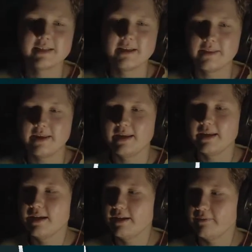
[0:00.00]
thing,
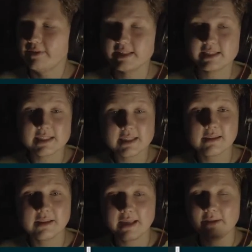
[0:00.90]
which is
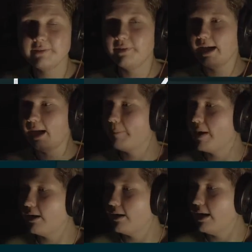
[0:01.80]
like
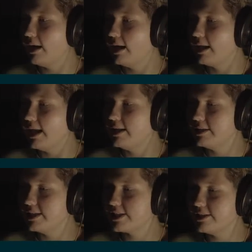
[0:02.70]
in
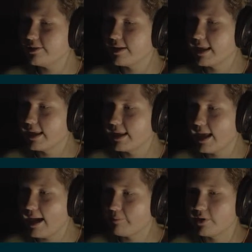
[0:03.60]
addition to
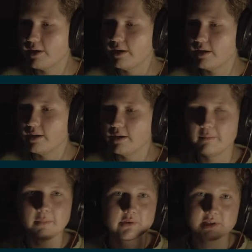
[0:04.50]
camera
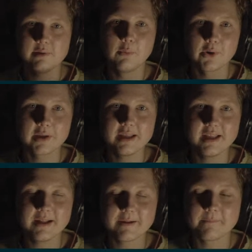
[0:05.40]
mostly working,
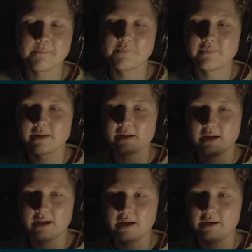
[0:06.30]

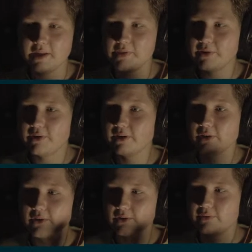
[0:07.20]
another
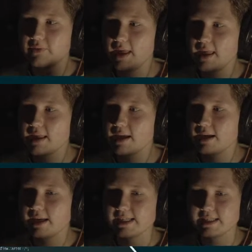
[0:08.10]
good thing
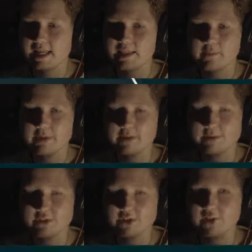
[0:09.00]
is that the windows
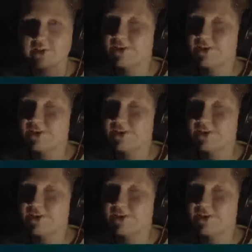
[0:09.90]
jiggle.